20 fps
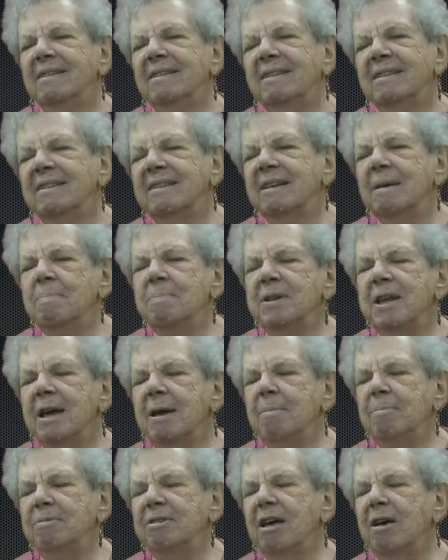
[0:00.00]

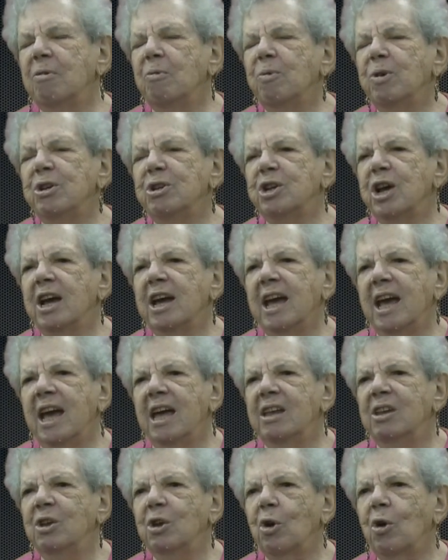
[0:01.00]
Sometimes I wish I
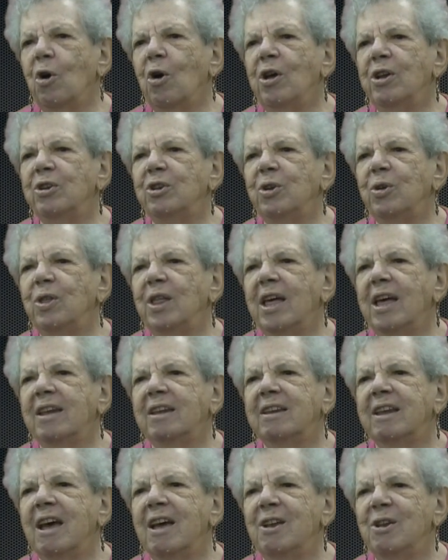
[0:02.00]
hadn't gone to that
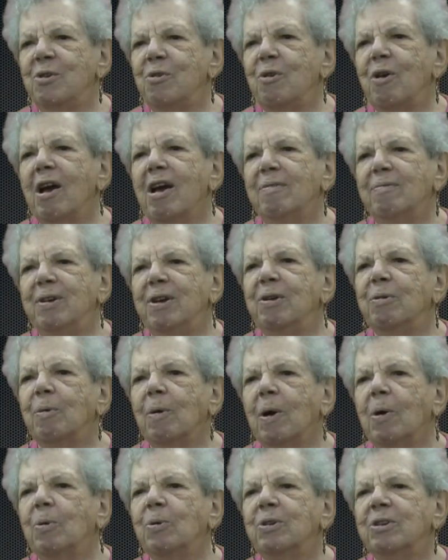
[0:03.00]
driving
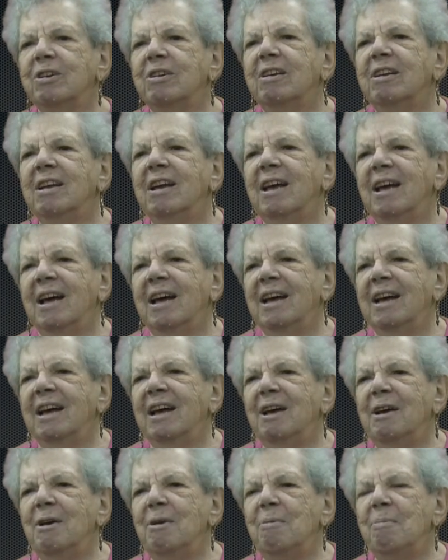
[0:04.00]
route,
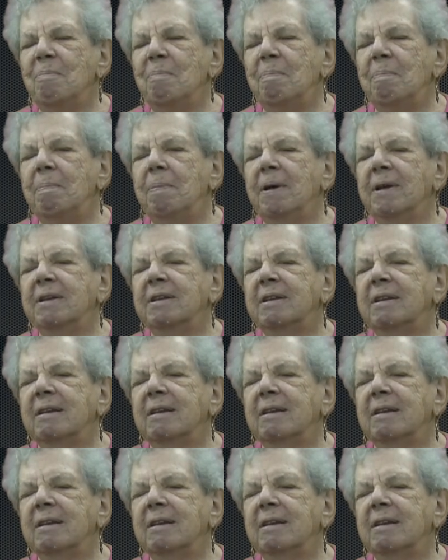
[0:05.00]
but